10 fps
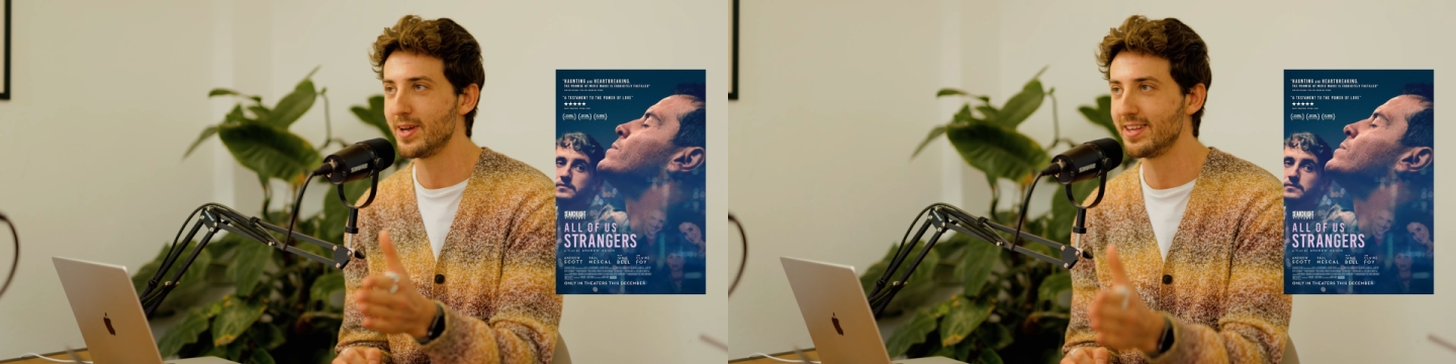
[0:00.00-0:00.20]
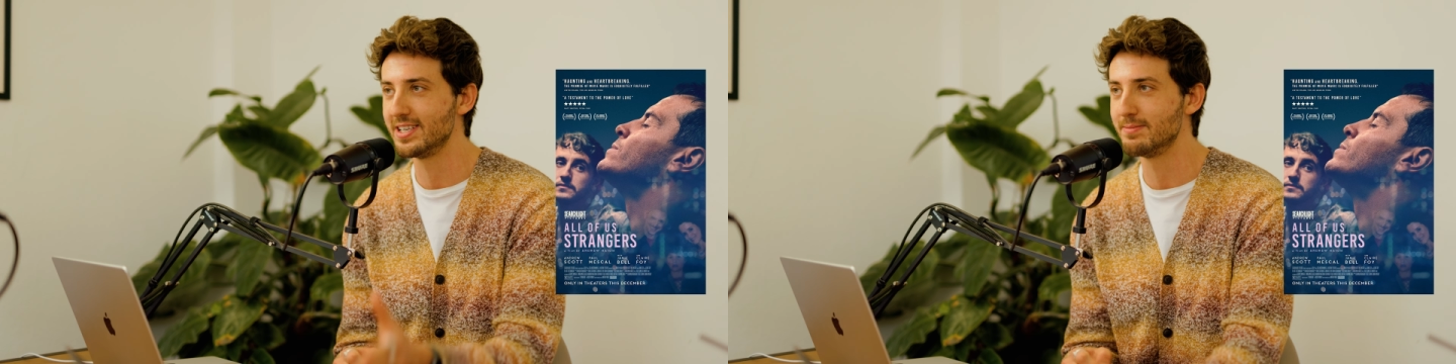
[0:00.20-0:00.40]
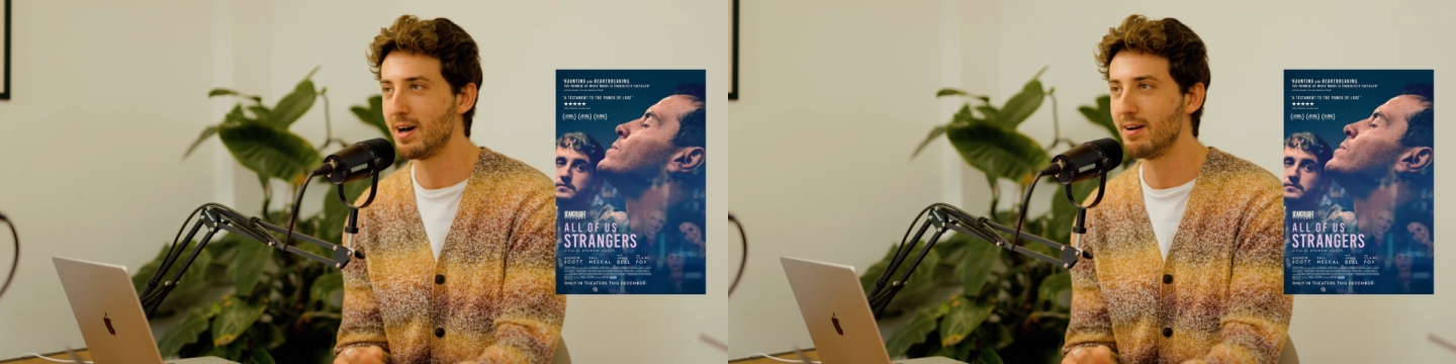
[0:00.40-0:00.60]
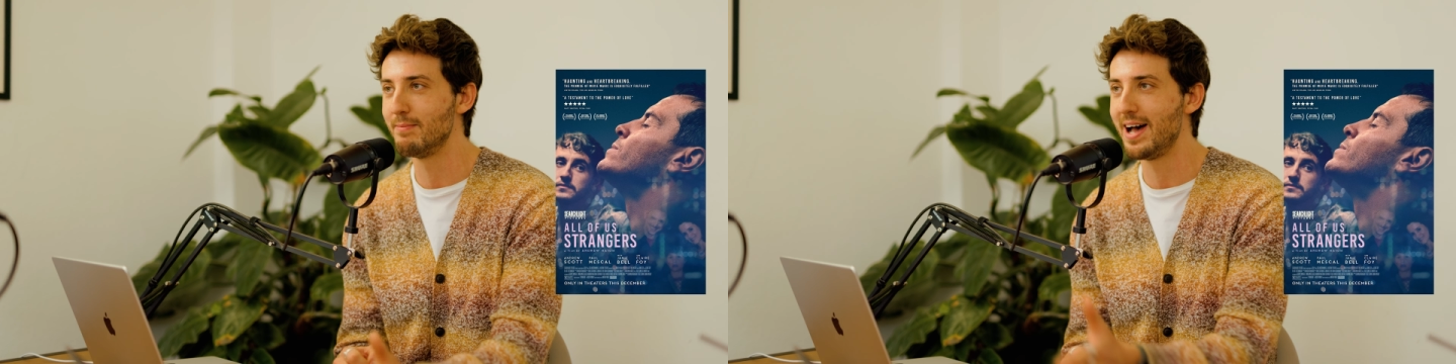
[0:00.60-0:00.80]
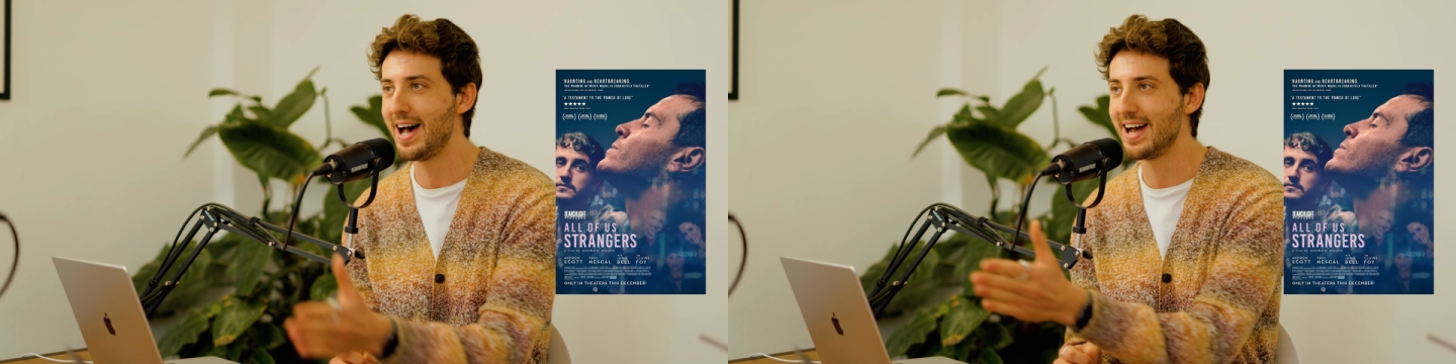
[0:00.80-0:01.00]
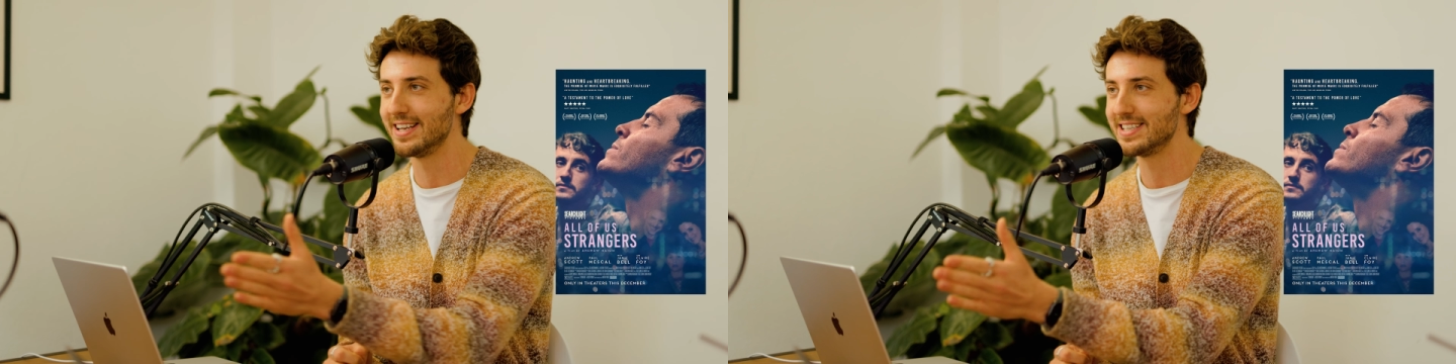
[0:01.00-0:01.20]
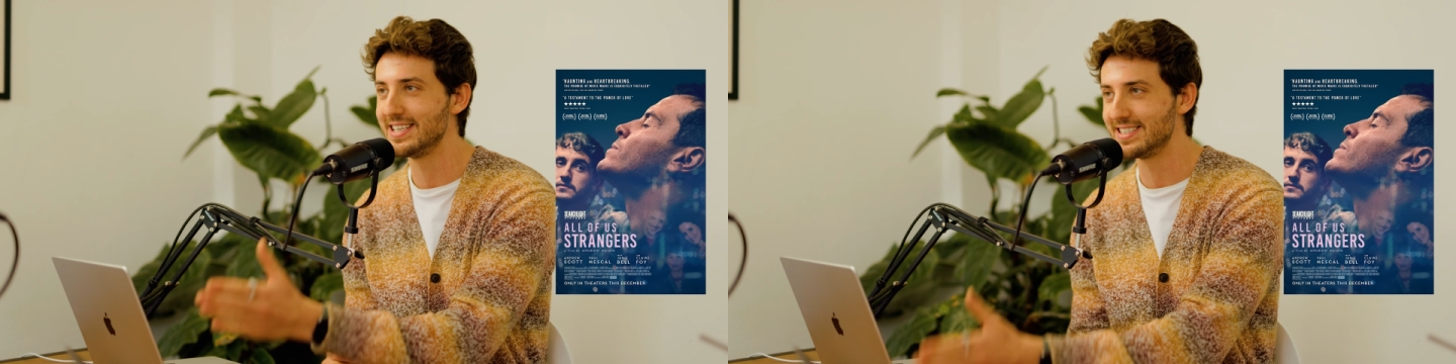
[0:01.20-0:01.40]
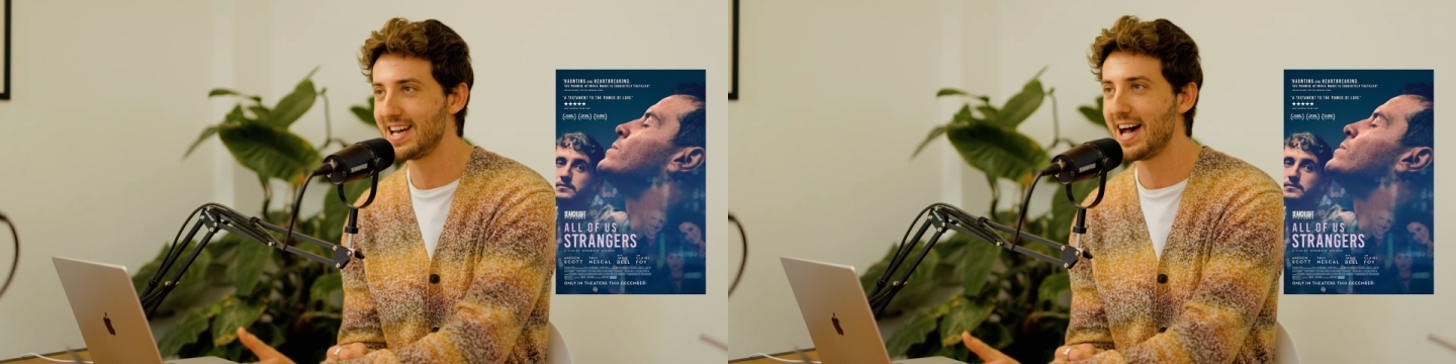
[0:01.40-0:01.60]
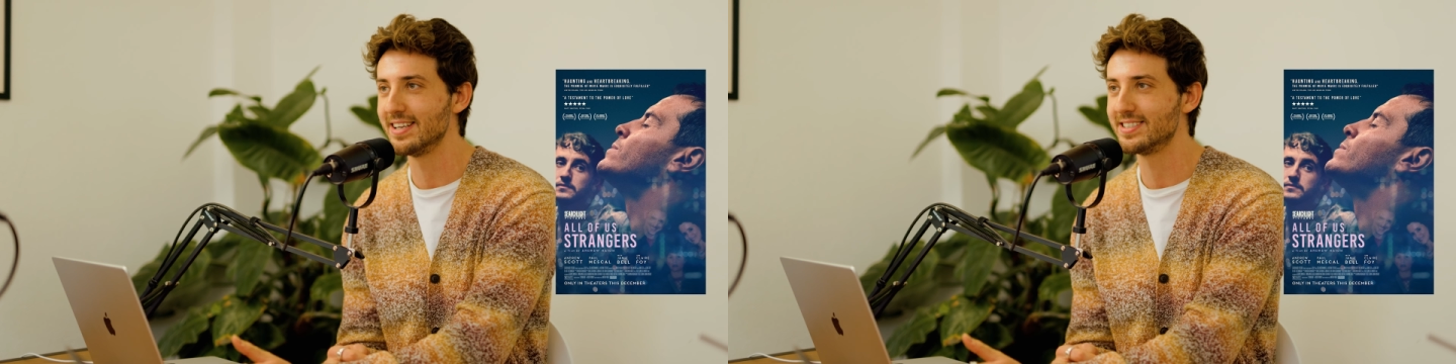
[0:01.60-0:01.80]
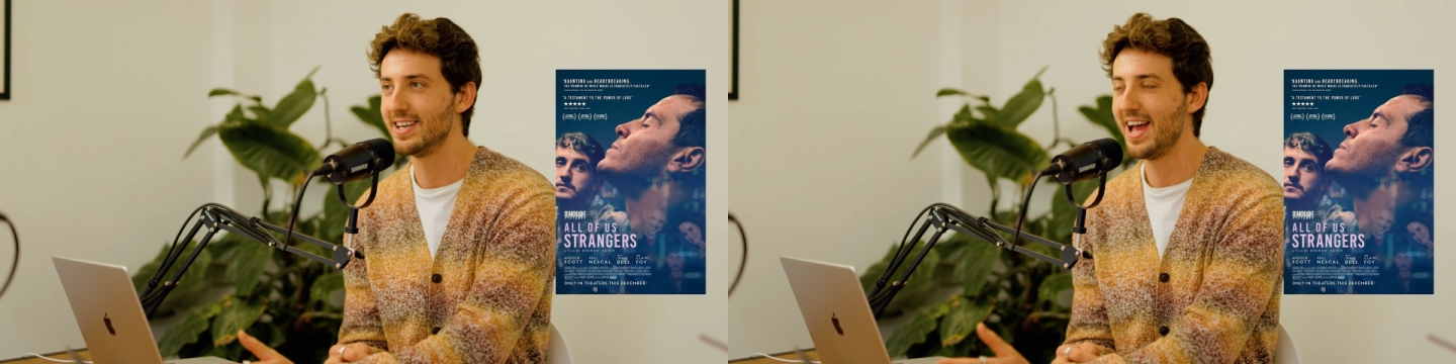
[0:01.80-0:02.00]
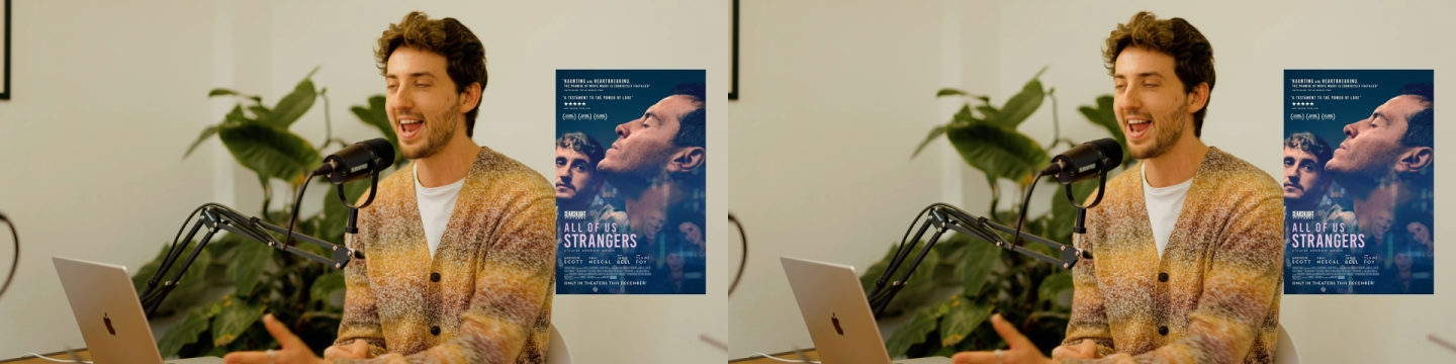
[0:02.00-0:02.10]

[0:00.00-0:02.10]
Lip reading: with his mum and his dad